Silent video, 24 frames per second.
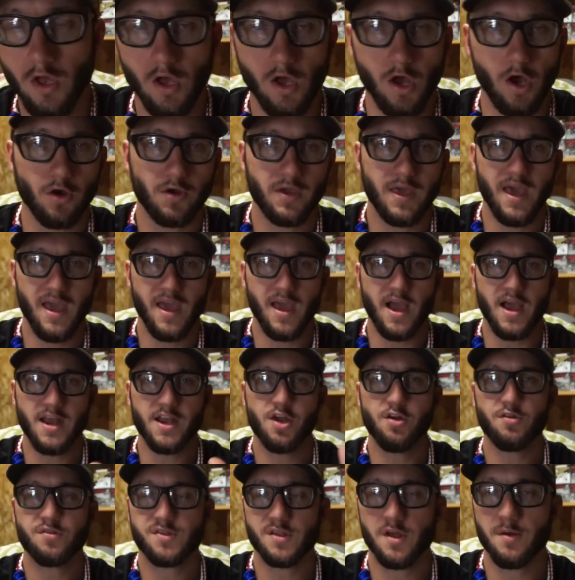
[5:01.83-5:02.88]
Okay, I
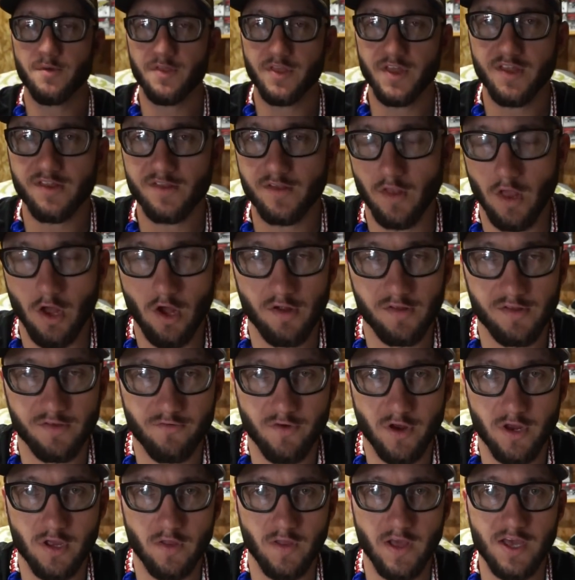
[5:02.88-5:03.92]
know some of these laws and
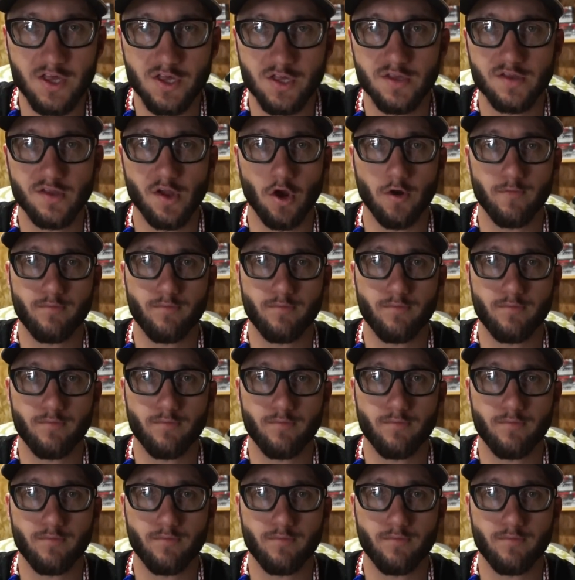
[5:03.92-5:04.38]
regulations are